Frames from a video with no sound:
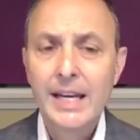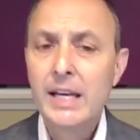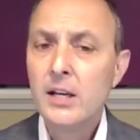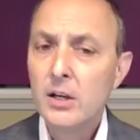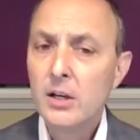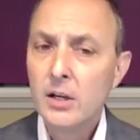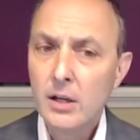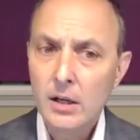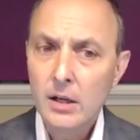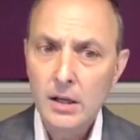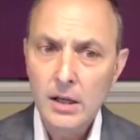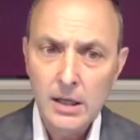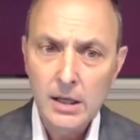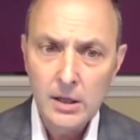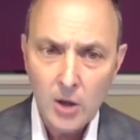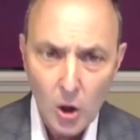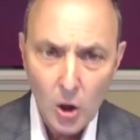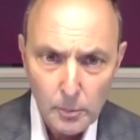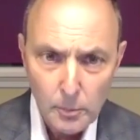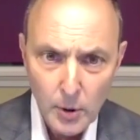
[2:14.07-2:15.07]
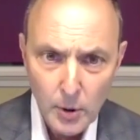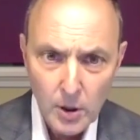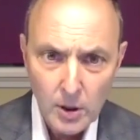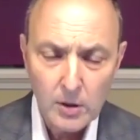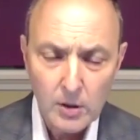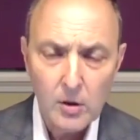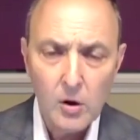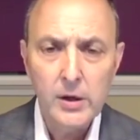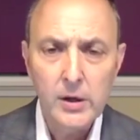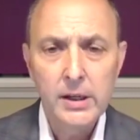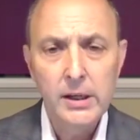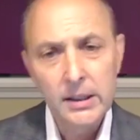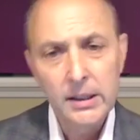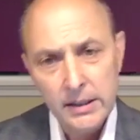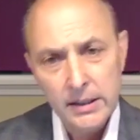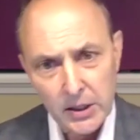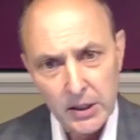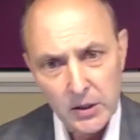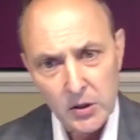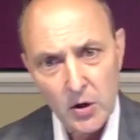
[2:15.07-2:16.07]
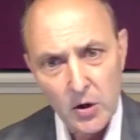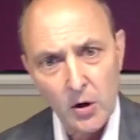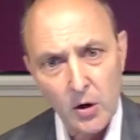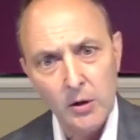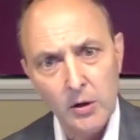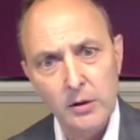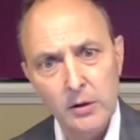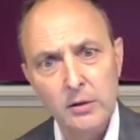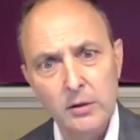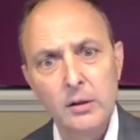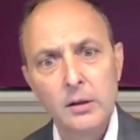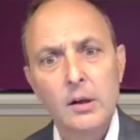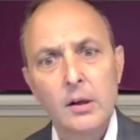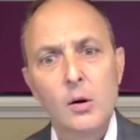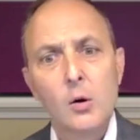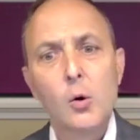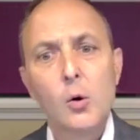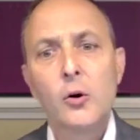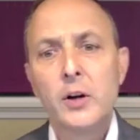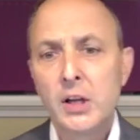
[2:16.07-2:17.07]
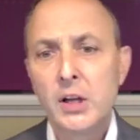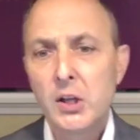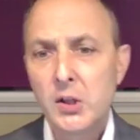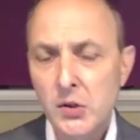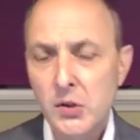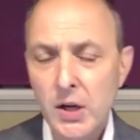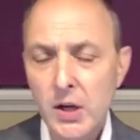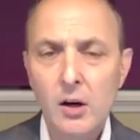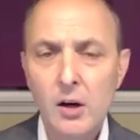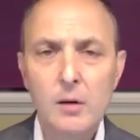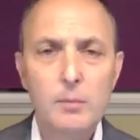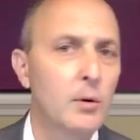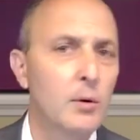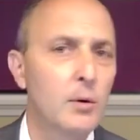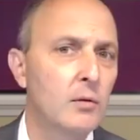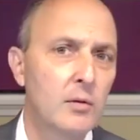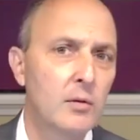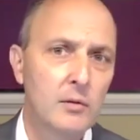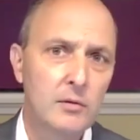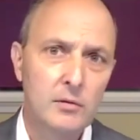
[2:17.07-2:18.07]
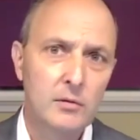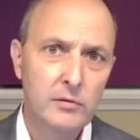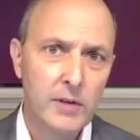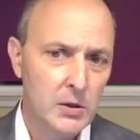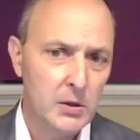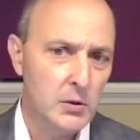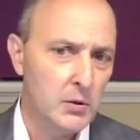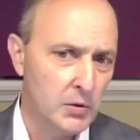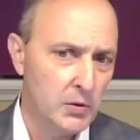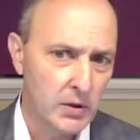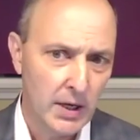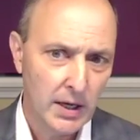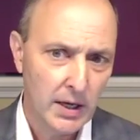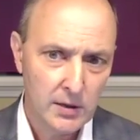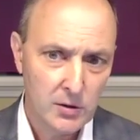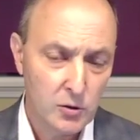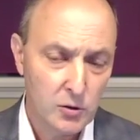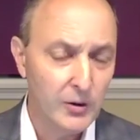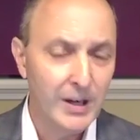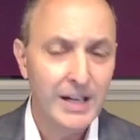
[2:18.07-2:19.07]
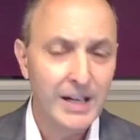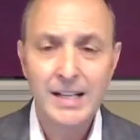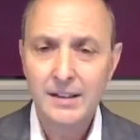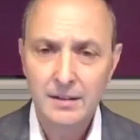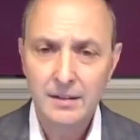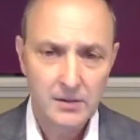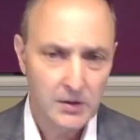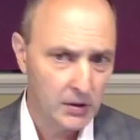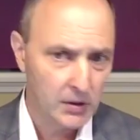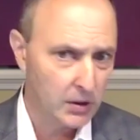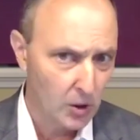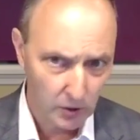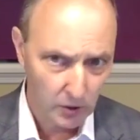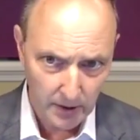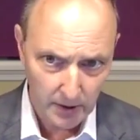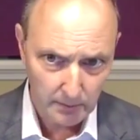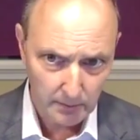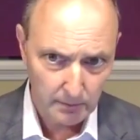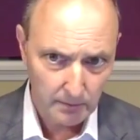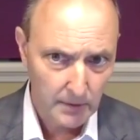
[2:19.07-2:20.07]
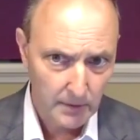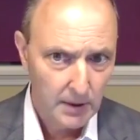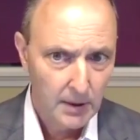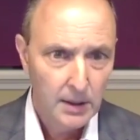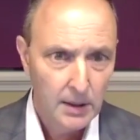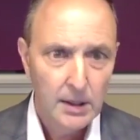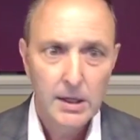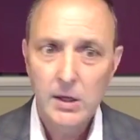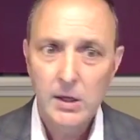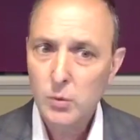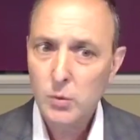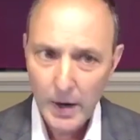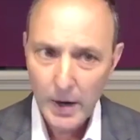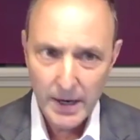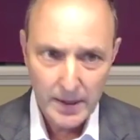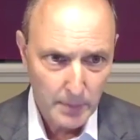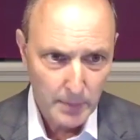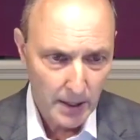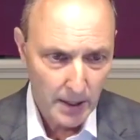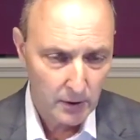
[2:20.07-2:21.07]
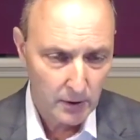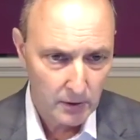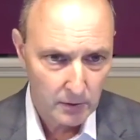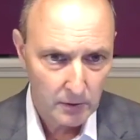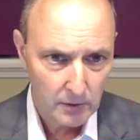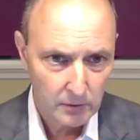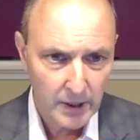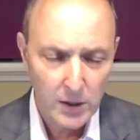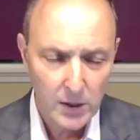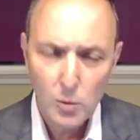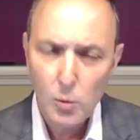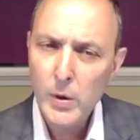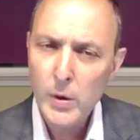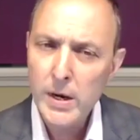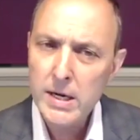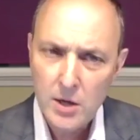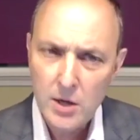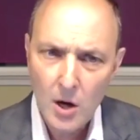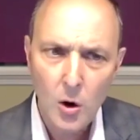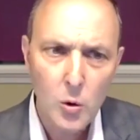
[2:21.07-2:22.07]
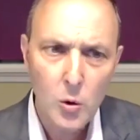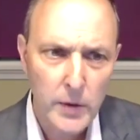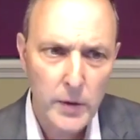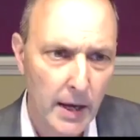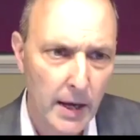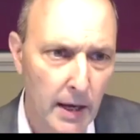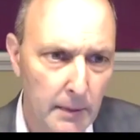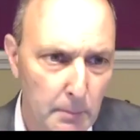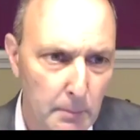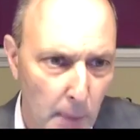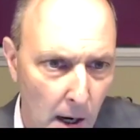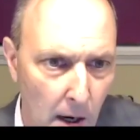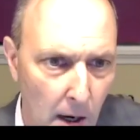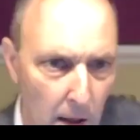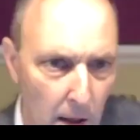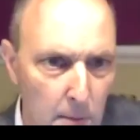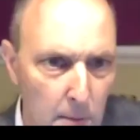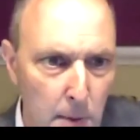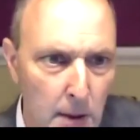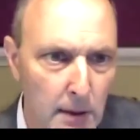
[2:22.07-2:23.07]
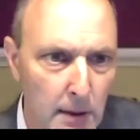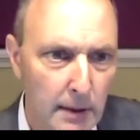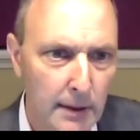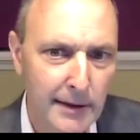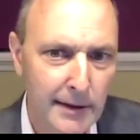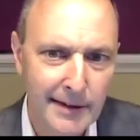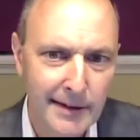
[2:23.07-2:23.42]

in a notebook, on an index card, or in Excel, but Razor's Edge or any CRM is way better, right? We know that, Bob.